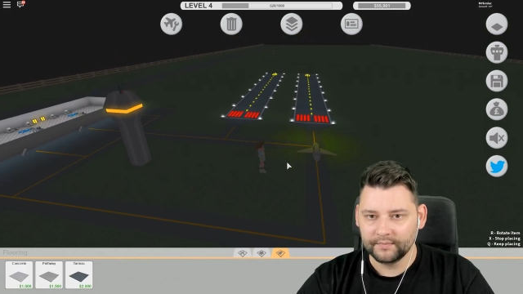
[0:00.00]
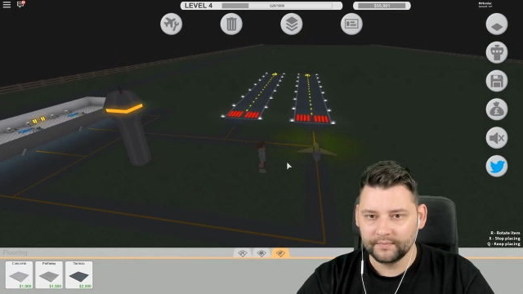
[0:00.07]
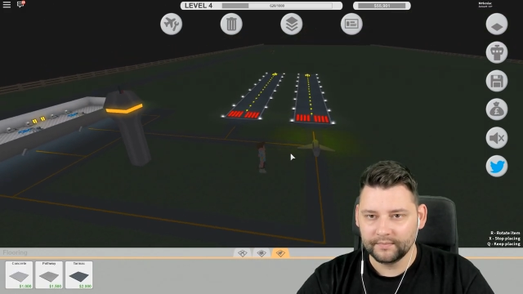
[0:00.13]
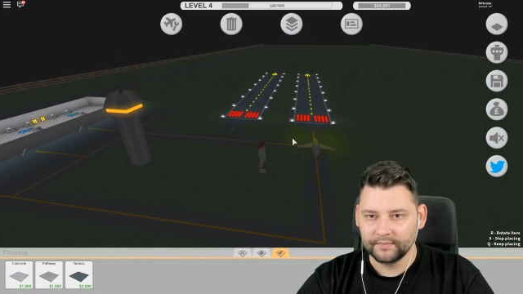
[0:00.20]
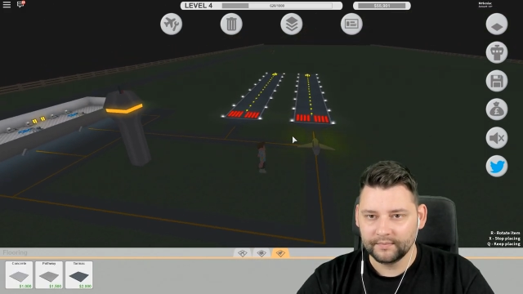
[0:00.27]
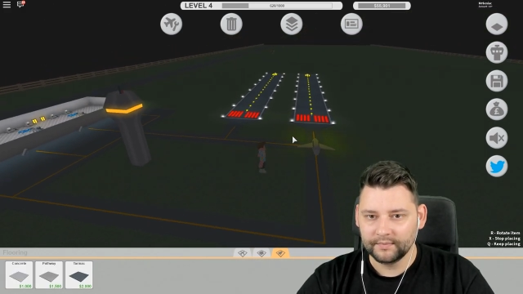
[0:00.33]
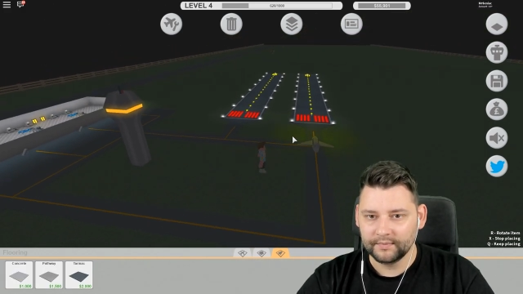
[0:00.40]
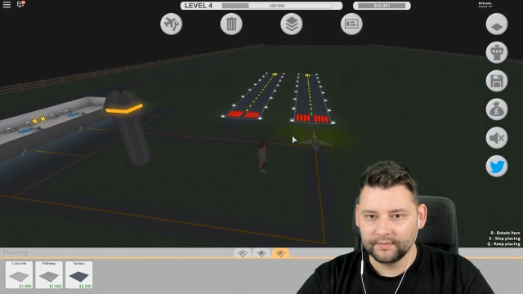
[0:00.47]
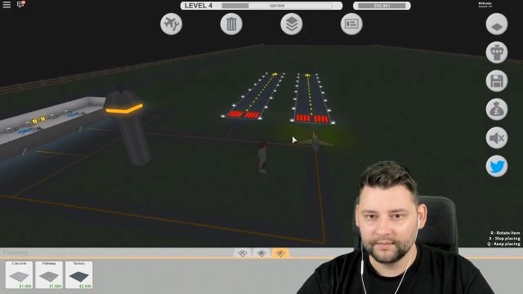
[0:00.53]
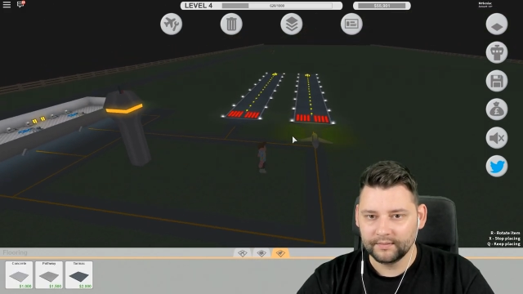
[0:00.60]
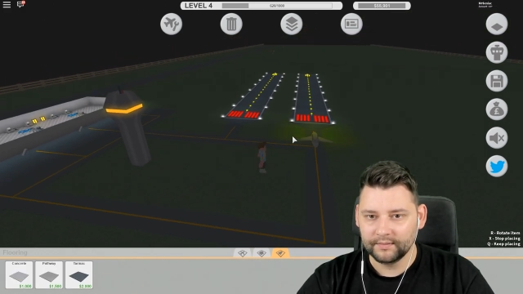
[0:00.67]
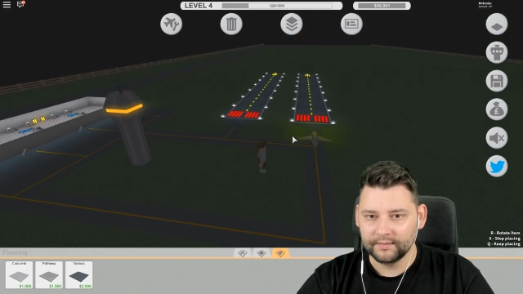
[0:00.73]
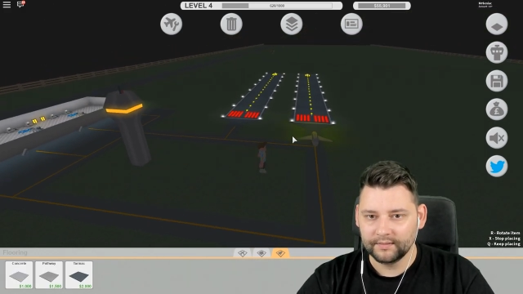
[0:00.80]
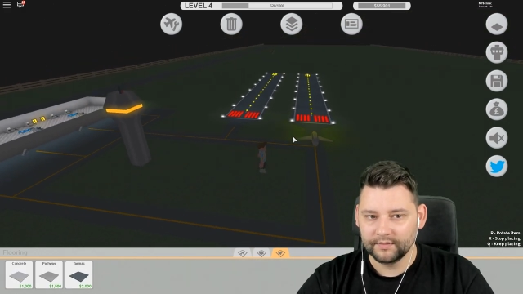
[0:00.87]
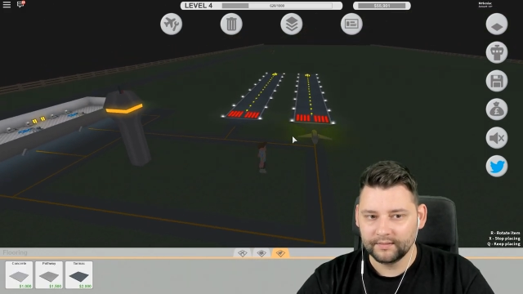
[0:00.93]

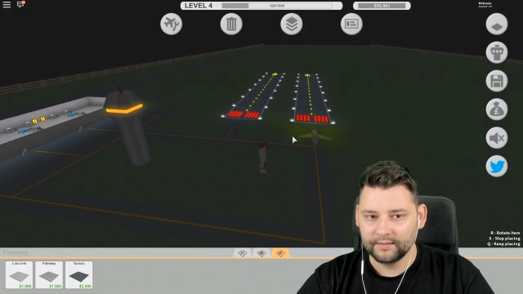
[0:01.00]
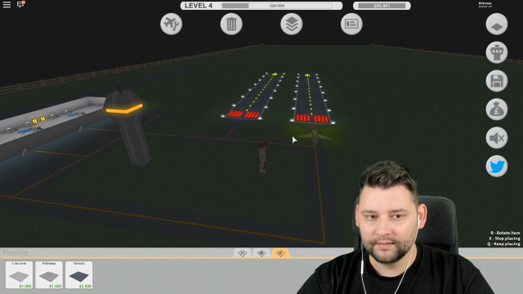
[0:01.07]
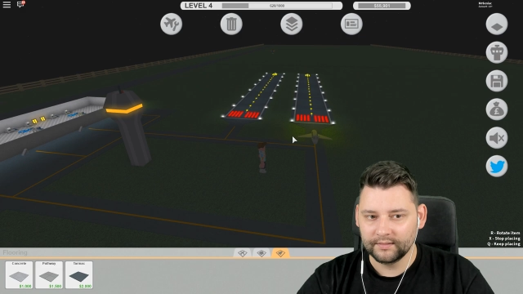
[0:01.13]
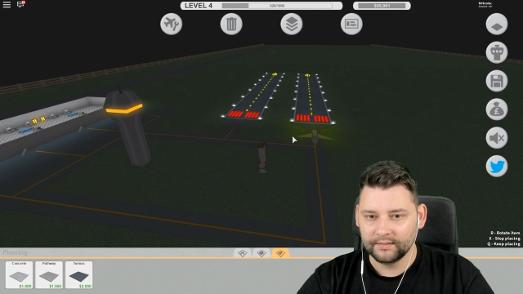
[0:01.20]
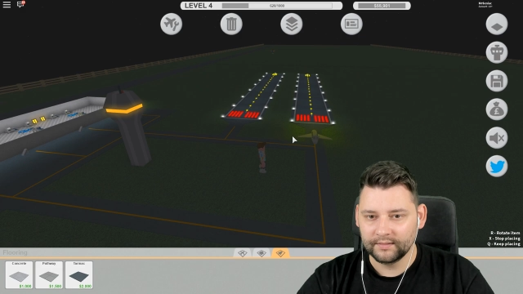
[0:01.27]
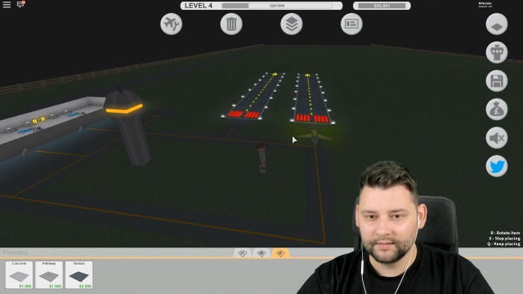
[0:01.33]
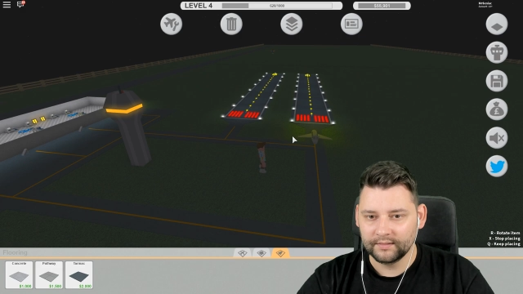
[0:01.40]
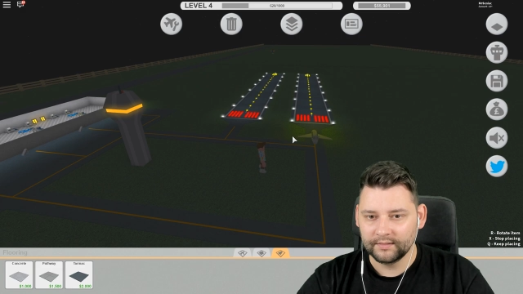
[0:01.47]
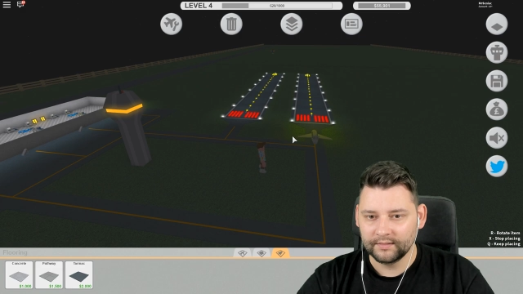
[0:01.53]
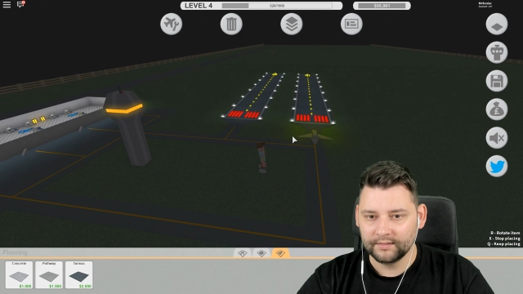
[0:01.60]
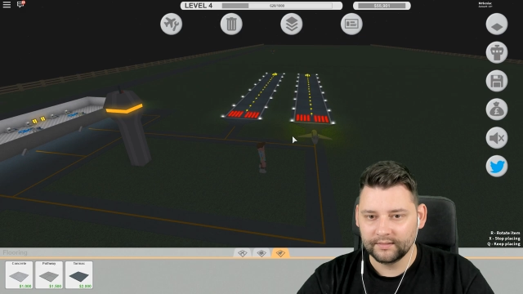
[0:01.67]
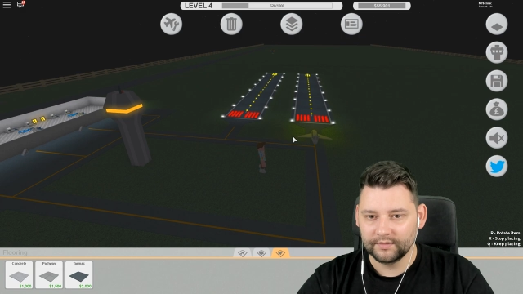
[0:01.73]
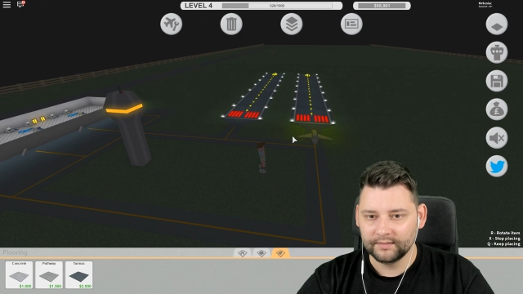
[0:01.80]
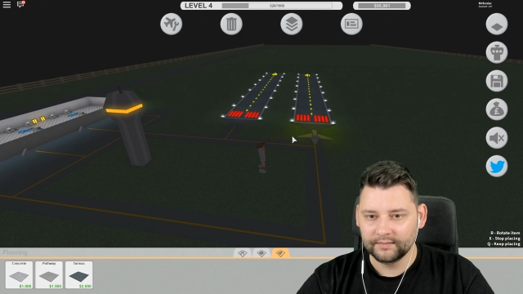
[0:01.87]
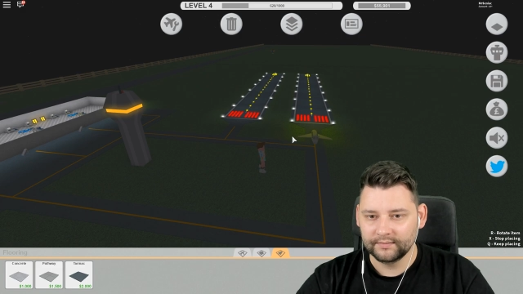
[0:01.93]

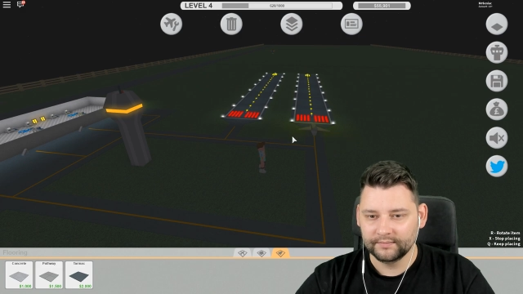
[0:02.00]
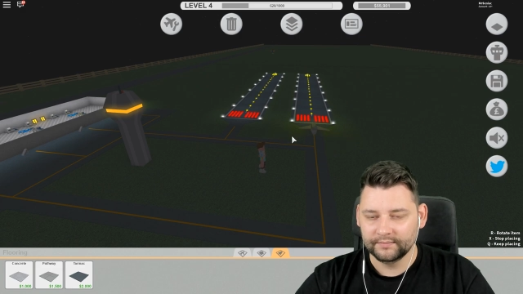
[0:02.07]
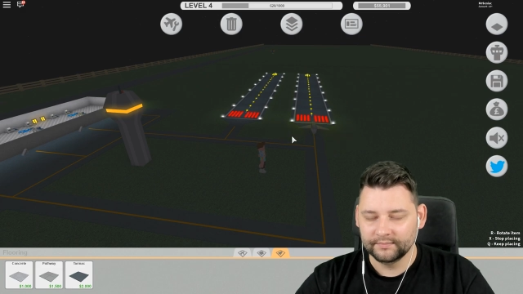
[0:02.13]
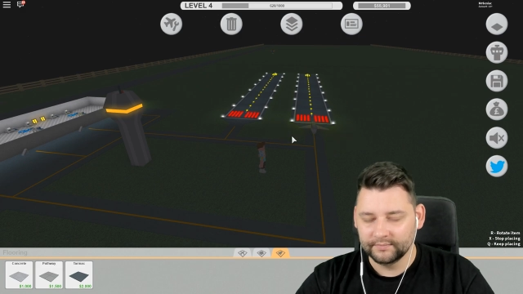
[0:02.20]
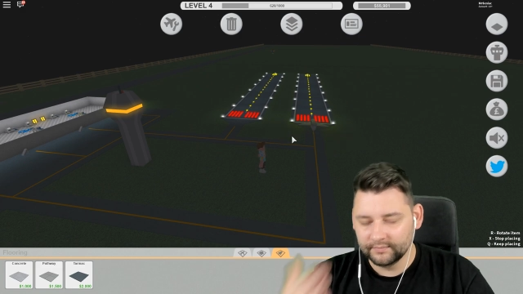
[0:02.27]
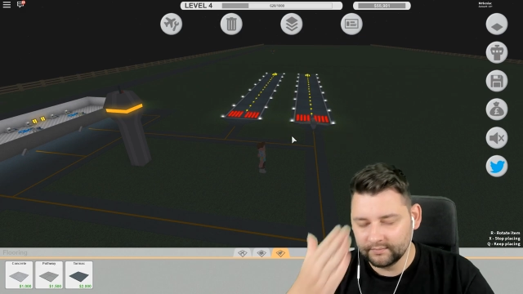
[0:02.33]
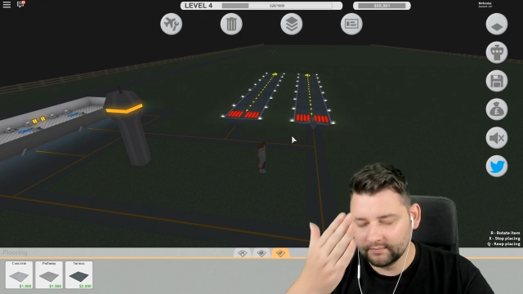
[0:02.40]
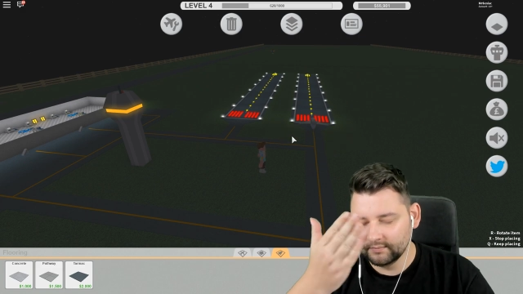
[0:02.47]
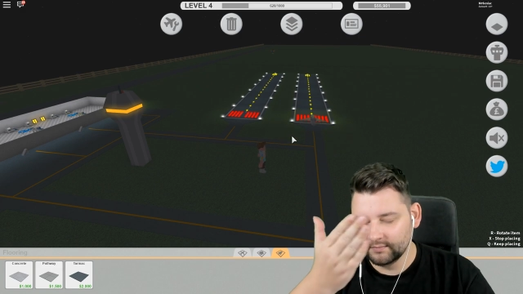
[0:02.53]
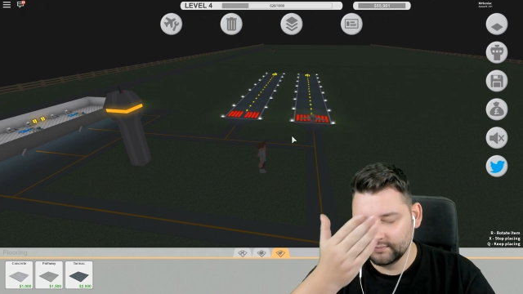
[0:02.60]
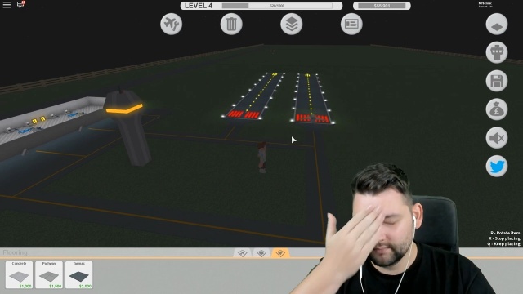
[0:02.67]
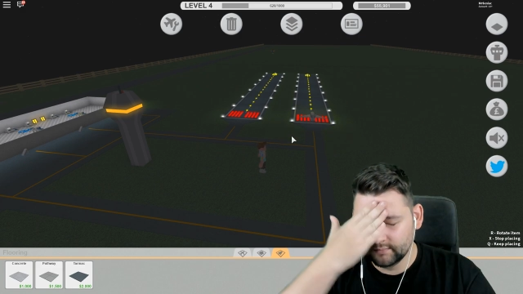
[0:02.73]
Nobody speaks.